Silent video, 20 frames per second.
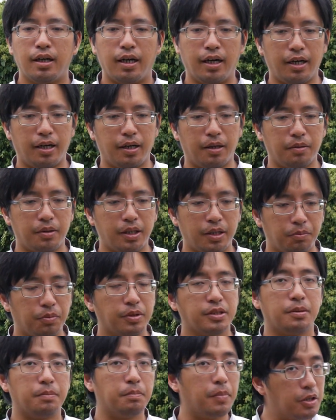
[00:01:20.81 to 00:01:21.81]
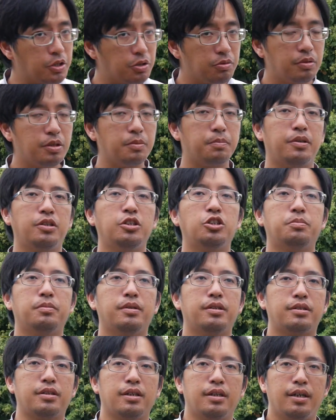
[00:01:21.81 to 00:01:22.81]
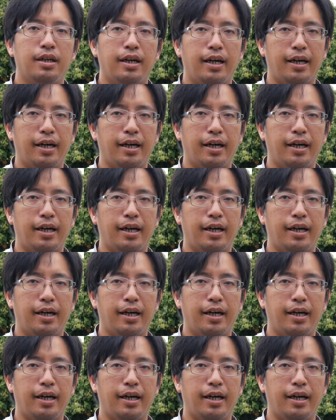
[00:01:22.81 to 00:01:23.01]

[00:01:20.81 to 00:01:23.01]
It was a muscle impingement,